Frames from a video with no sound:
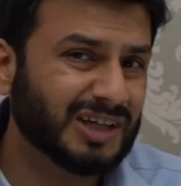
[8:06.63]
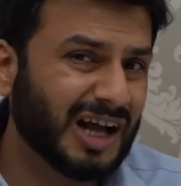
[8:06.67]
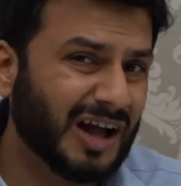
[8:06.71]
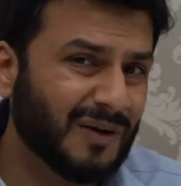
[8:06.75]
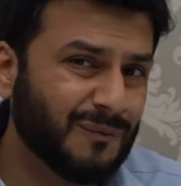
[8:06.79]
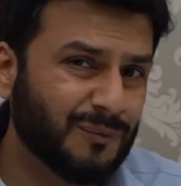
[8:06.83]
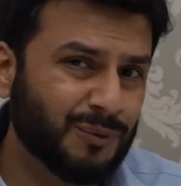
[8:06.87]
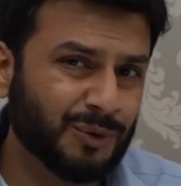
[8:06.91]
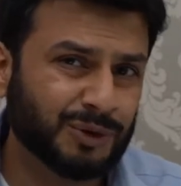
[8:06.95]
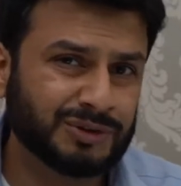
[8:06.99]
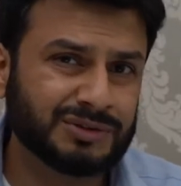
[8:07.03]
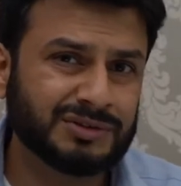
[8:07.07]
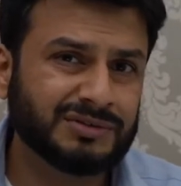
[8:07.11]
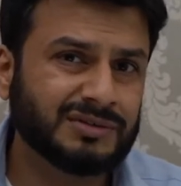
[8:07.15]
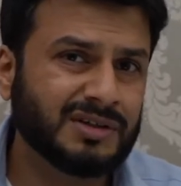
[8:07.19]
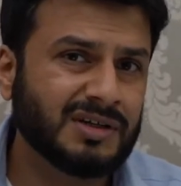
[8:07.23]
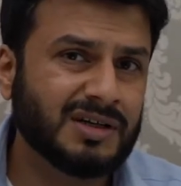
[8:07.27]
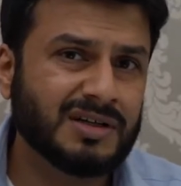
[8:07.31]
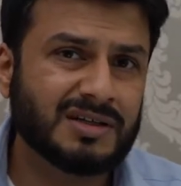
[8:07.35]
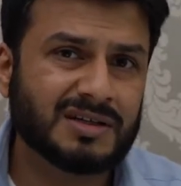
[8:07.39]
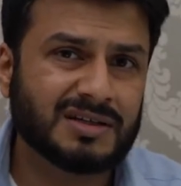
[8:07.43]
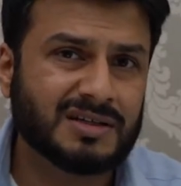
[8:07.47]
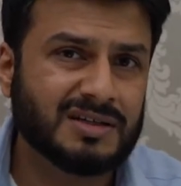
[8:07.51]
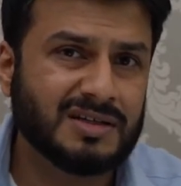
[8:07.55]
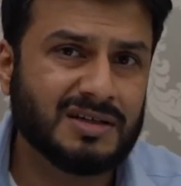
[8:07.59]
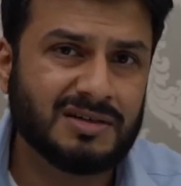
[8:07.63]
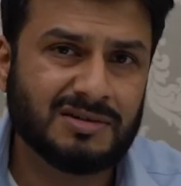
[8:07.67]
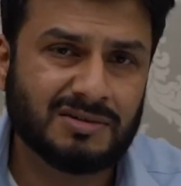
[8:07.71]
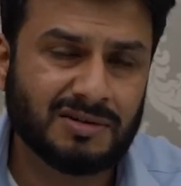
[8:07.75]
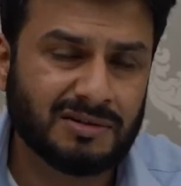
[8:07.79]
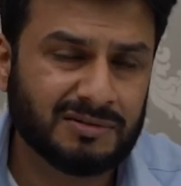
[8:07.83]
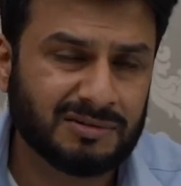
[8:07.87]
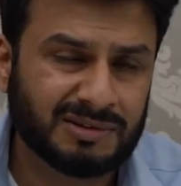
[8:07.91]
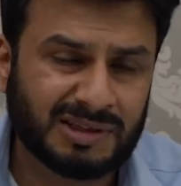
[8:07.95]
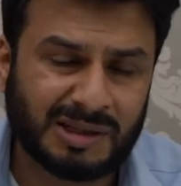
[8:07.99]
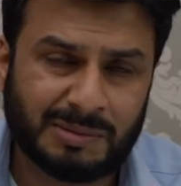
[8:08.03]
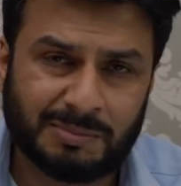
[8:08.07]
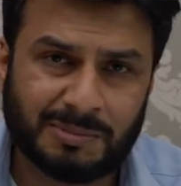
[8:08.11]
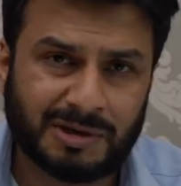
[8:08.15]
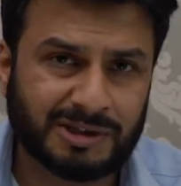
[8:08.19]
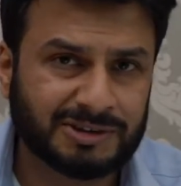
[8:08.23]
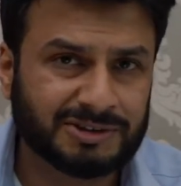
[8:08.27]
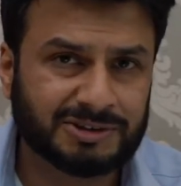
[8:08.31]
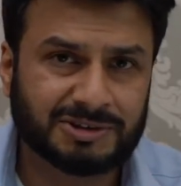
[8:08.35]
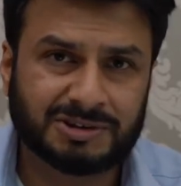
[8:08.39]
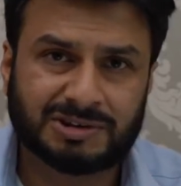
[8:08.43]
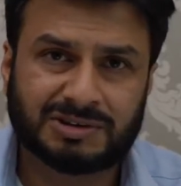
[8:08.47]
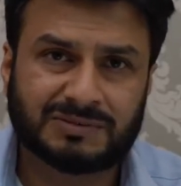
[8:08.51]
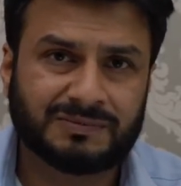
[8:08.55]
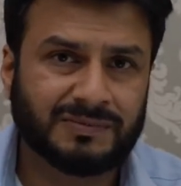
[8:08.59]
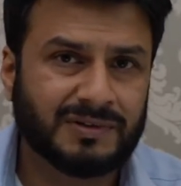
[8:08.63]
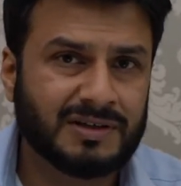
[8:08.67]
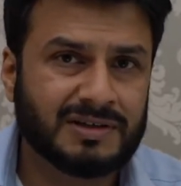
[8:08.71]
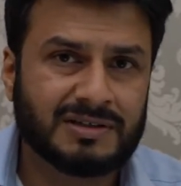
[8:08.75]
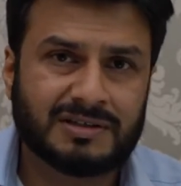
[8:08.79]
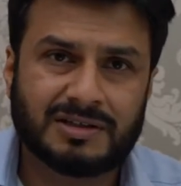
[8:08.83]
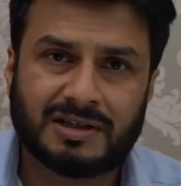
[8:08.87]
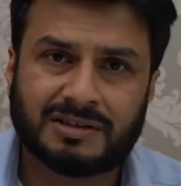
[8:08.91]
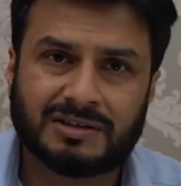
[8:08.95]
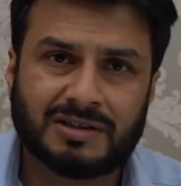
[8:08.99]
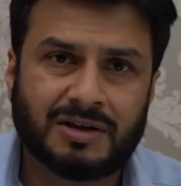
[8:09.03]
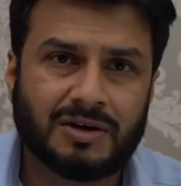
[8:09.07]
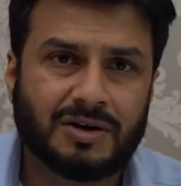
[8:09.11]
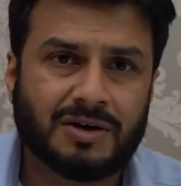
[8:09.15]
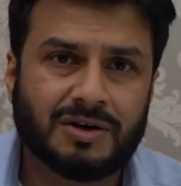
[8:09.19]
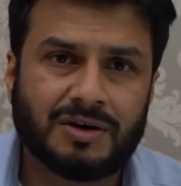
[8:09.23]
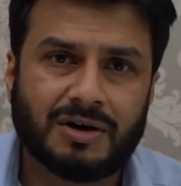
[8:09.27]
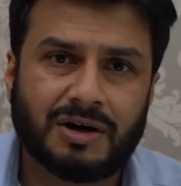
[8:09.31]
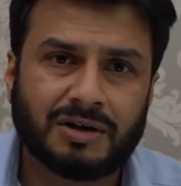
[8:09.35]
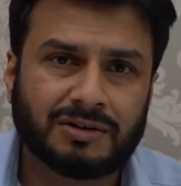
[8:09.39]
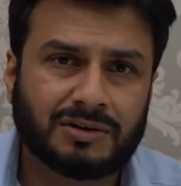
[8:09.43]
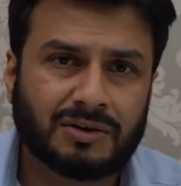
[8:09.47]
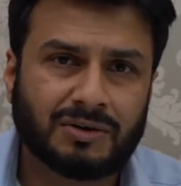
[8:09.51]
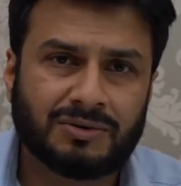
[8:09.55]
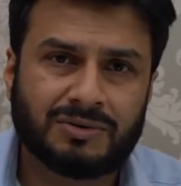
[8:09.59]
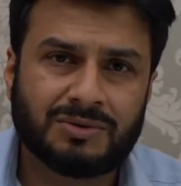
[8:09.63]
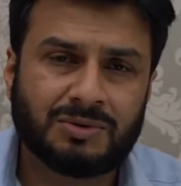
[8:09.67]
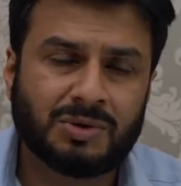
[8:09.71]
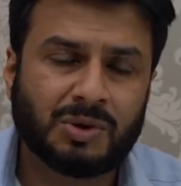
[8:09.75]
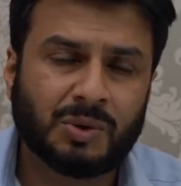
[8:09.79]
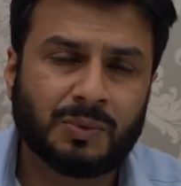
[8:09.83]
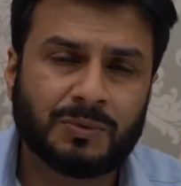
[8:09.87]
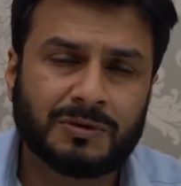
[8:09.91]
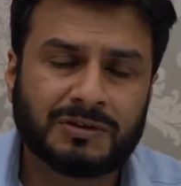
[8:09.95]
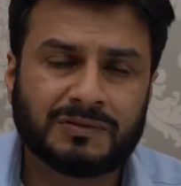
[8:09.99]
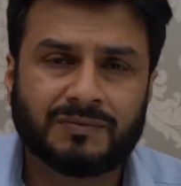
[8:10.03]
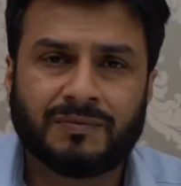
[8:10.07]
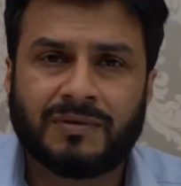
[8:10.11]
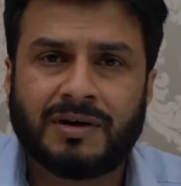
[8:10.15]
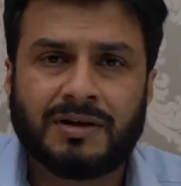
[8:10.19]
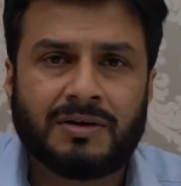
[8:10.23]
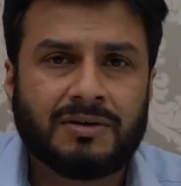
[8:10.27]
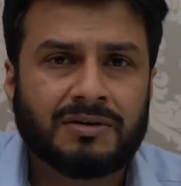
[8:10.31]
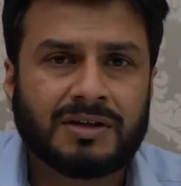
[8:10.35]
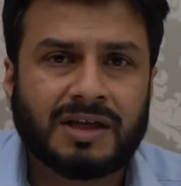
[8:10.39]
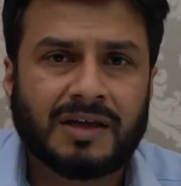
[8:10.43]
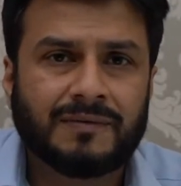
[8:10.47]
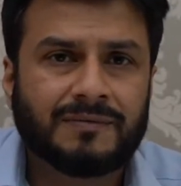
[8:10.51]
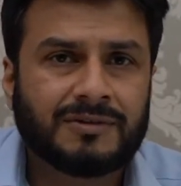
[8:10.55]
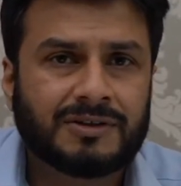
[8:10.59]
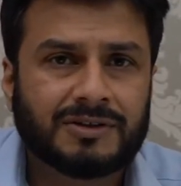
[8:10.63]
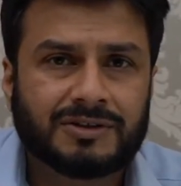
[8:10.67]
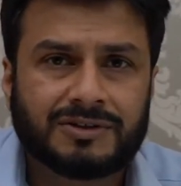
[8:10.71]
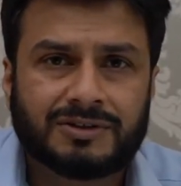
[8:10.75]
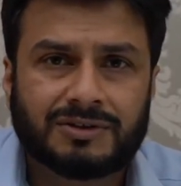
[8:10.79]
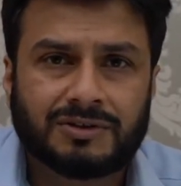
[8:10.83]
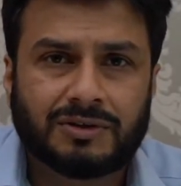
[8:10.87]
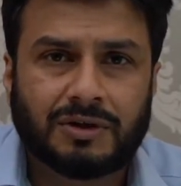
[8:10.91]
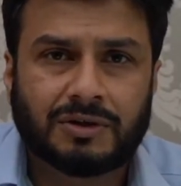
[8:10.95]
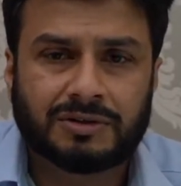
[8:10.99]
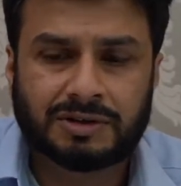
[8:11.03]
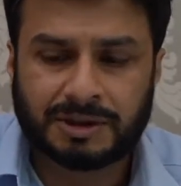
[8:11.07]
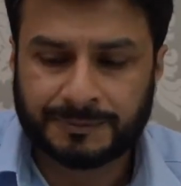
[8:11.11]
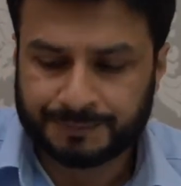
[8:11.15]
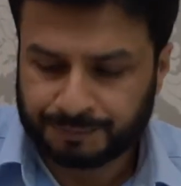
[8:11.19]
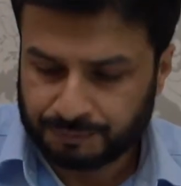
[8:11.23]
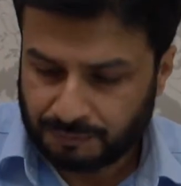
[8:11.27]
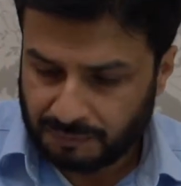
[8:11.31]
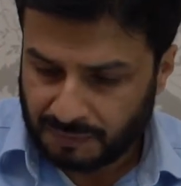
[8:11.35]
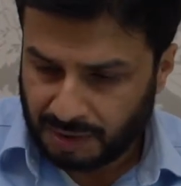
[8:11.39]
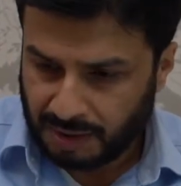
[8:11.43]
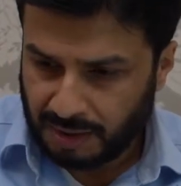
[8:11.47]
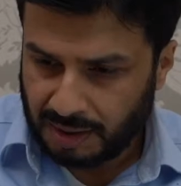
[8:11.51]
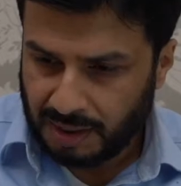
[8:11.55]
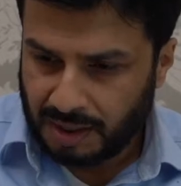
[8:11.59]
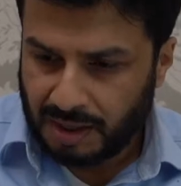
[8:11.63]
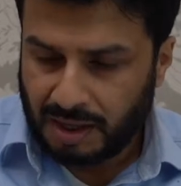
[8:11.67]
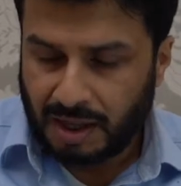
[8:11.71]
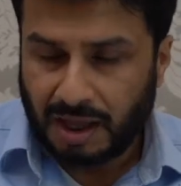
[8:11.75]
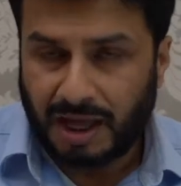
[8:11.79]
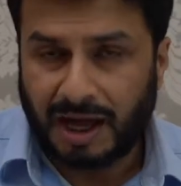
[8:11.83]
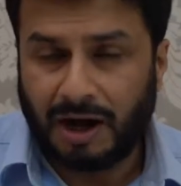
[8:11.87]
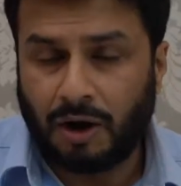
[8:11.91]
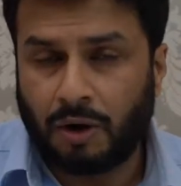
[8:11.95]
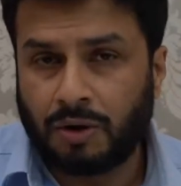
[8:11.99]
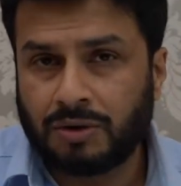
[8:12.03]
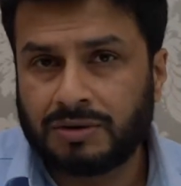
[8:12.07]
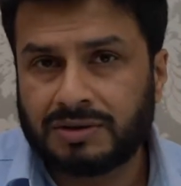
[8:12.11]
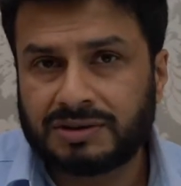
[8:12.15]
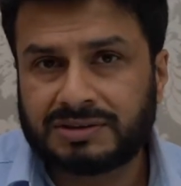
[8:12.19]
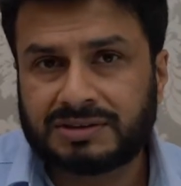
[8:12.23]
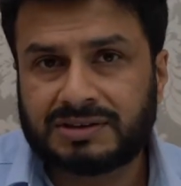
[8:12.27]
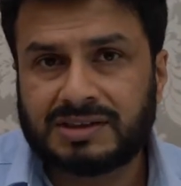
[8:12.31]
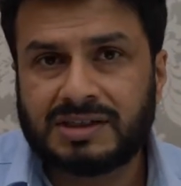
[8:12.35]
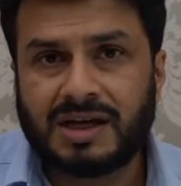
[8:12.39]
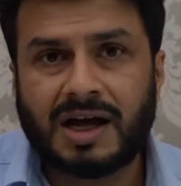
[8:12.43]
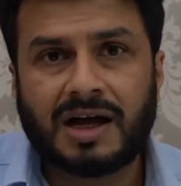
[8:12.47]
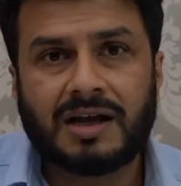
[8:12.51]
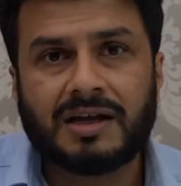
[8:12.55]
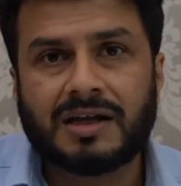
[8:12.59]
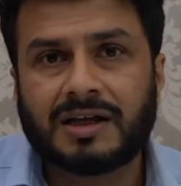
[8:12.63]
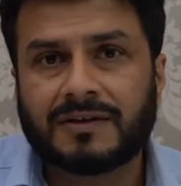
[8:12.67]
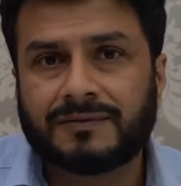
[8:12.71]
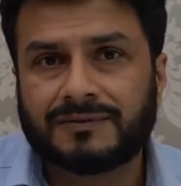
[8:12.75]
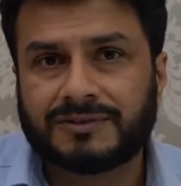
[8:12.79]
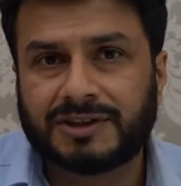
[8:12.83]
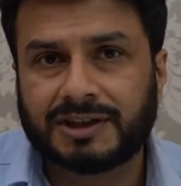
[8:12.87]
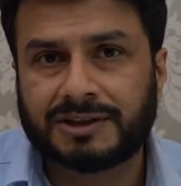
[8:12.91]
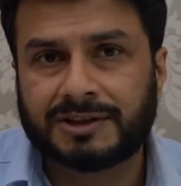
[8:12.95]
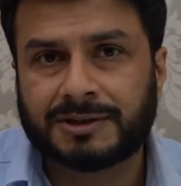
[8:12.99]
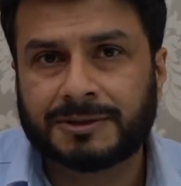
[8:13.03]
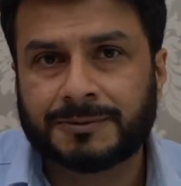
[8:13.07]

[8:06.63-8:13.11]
I wasn't really keen on them. I just went, I thought, you know what, why not give it a shot? Honestly, I loved it.